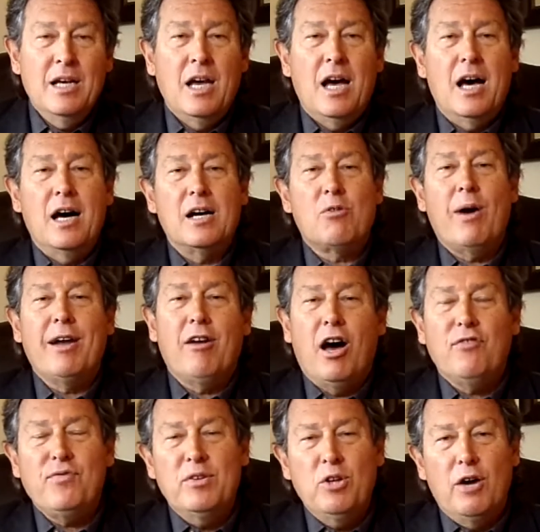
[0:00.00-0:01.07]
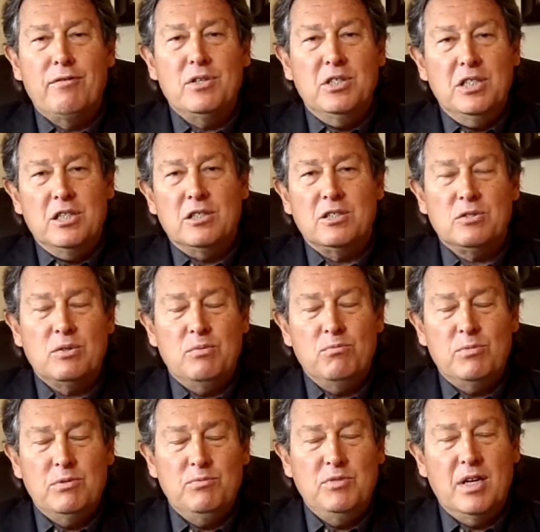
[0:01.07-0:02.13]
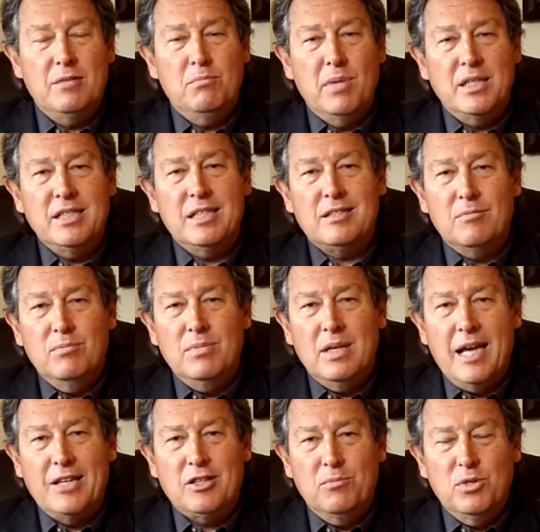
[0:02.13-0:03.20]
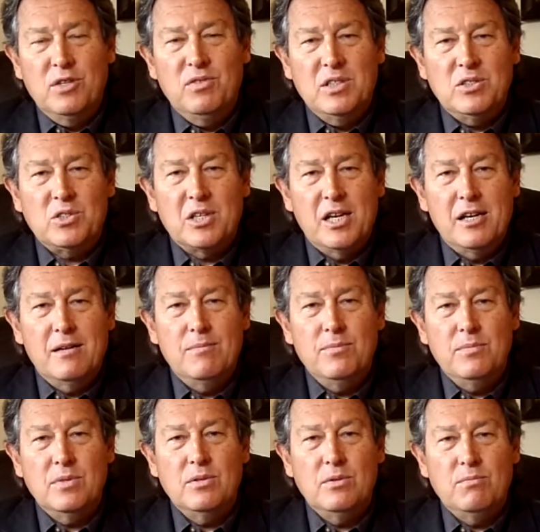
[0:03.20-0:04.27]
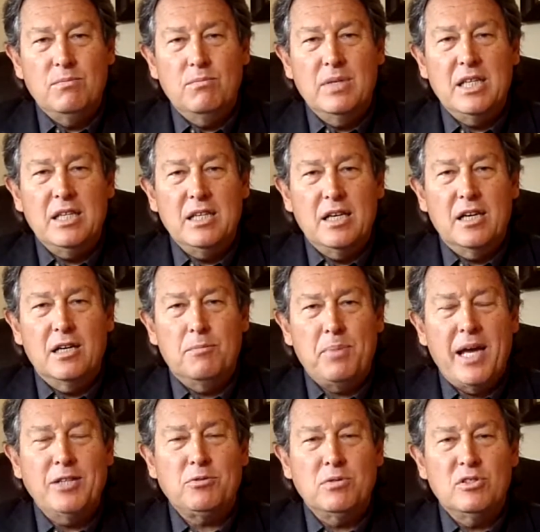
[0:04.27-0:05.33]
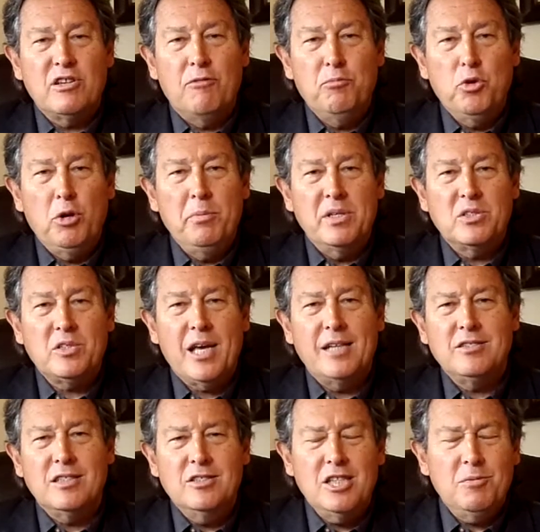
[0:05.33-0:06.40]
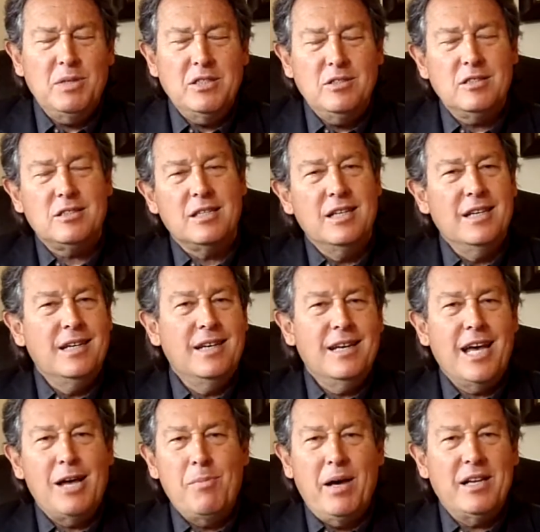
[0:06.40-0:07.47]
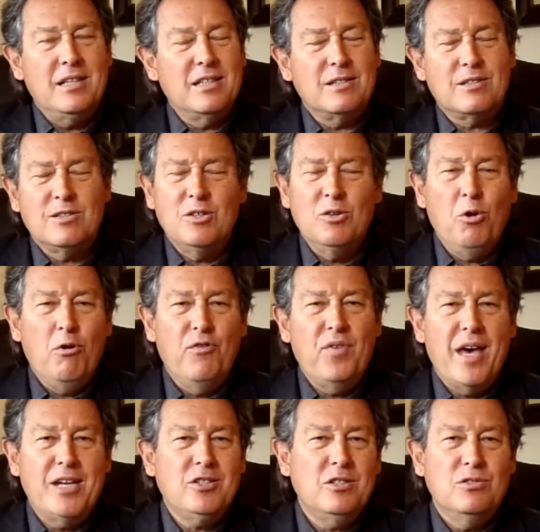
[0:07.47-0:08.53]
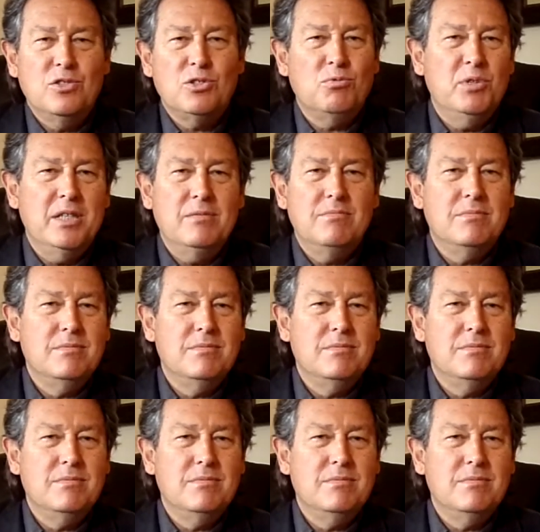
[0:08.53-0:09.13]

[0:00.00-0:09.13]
Quite often over the years, when we've done Monday at the Movies, many patrons have pulled me aside and said, Jimmy, just how about a good old-fashioned sweet